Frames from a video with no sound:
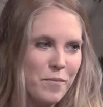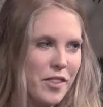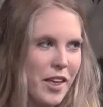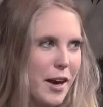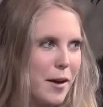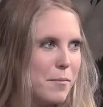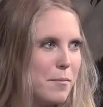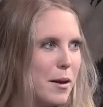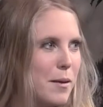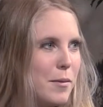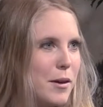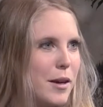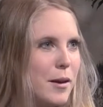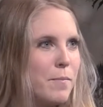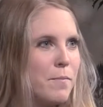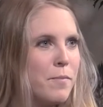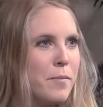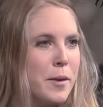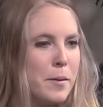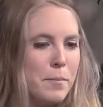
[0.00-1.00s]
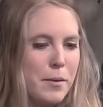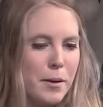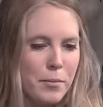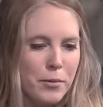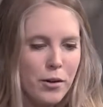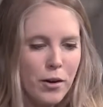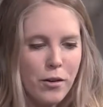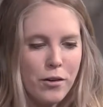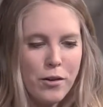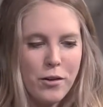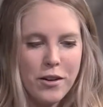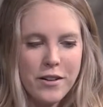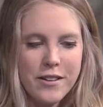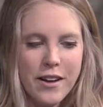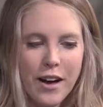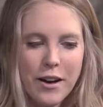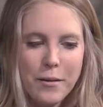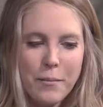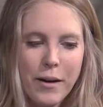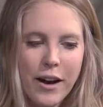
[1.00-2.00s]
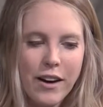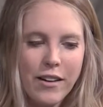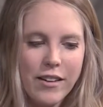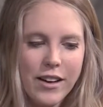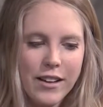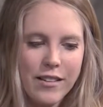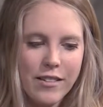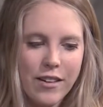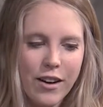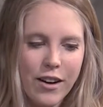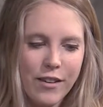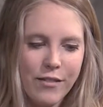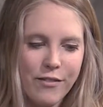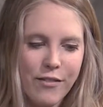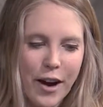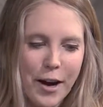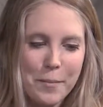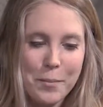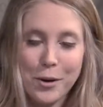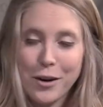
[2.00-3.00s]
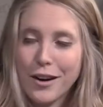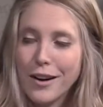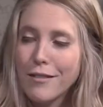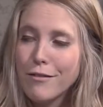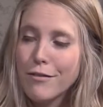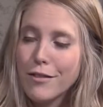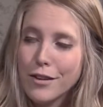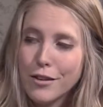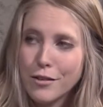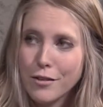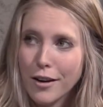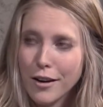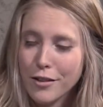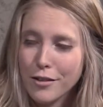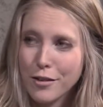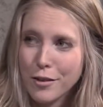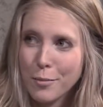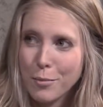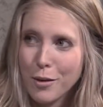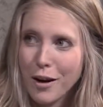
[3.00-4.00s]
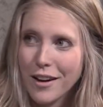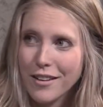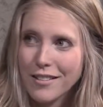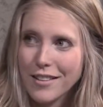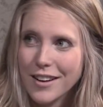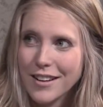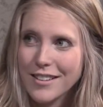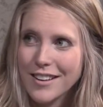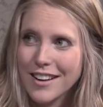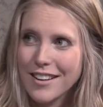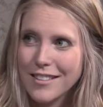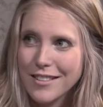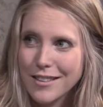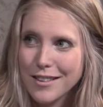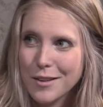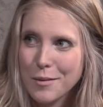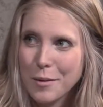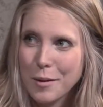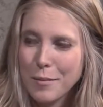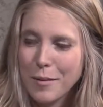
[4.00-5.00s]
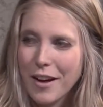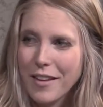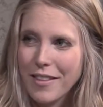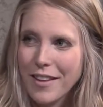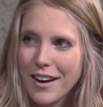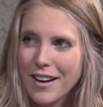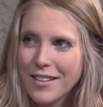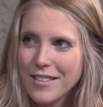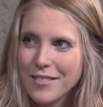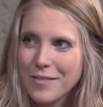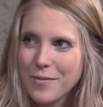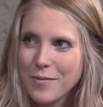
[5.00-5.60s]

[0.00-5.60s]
that maybe people don't know a ton about is our fiber infrastructure project. Tell us a little bit about that.